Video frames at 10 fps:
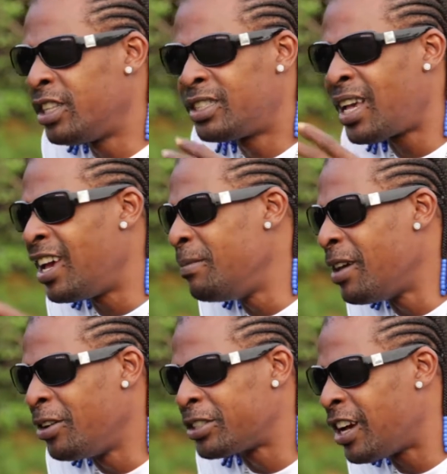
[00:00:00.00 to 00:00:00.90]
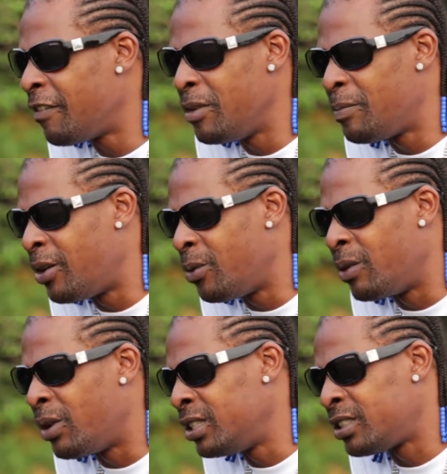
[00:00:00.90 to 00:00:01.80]
would signed me and just have me on one,
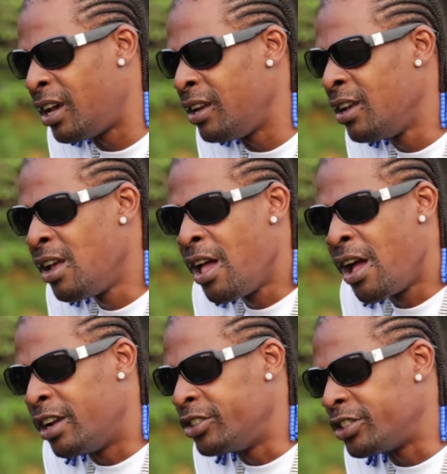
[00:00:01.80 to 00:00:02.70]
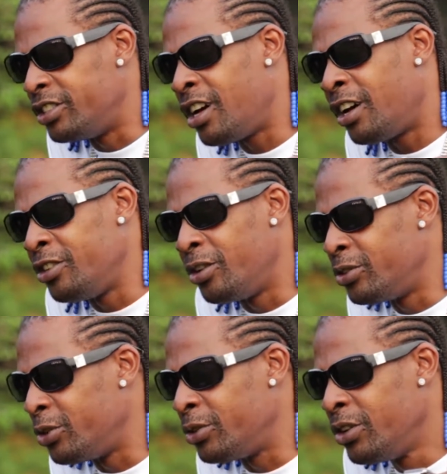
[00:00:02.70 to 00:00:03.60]
one side and just nod nothing
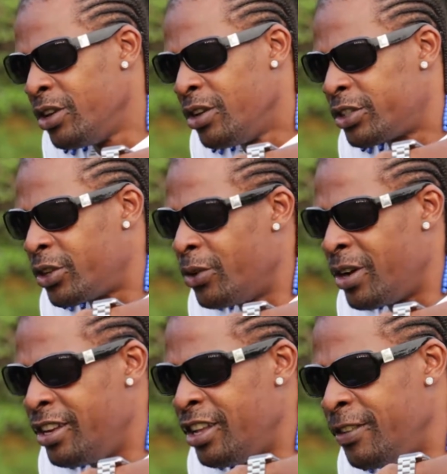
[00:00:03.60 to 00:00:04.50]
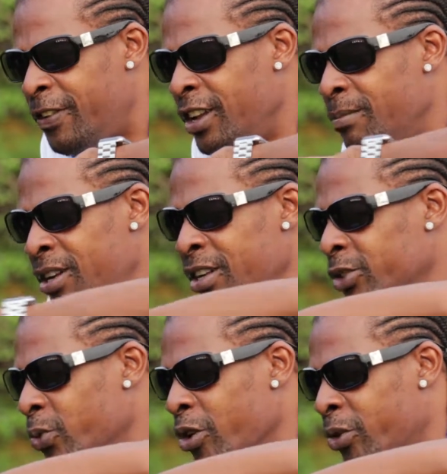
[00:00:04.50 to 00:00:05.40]
to so and then if anybody else
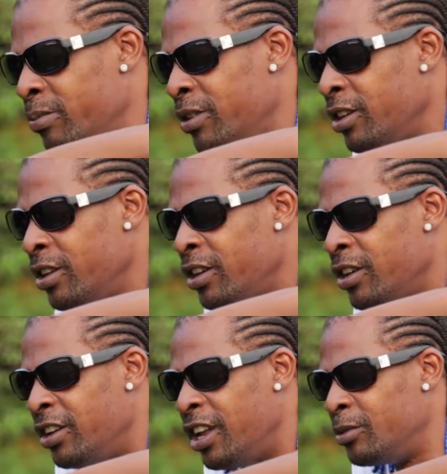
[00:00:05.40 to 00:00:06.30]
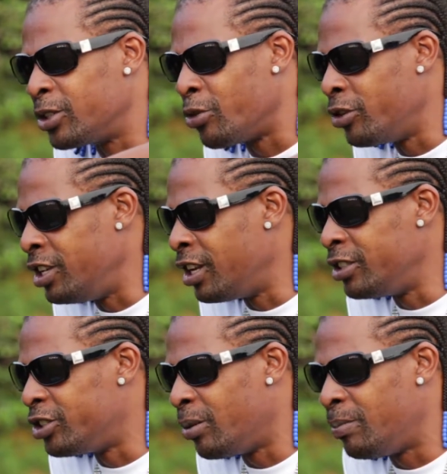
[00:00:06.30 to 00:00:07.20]
work with me, them just run in and
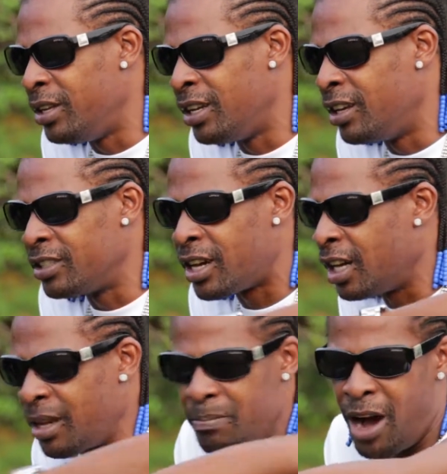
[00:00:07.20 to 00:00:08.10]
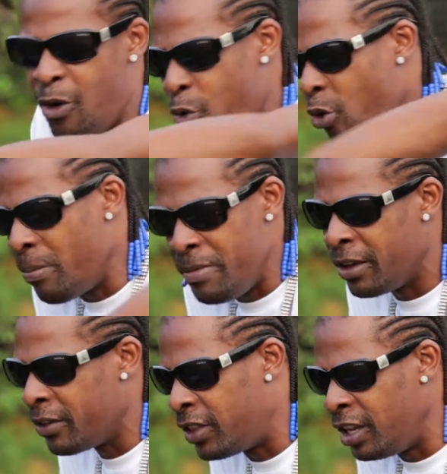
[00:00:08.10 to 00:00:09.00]
jump in and just cause a, whole big
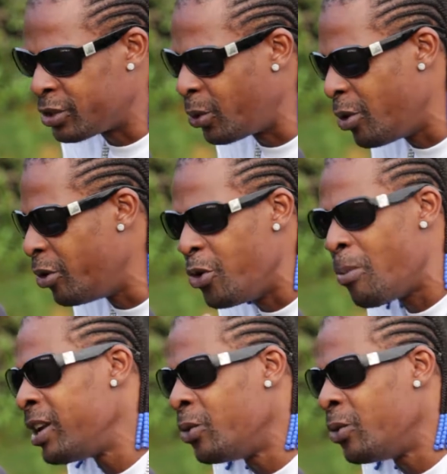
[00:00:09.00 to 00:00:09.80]
thing. So no nobody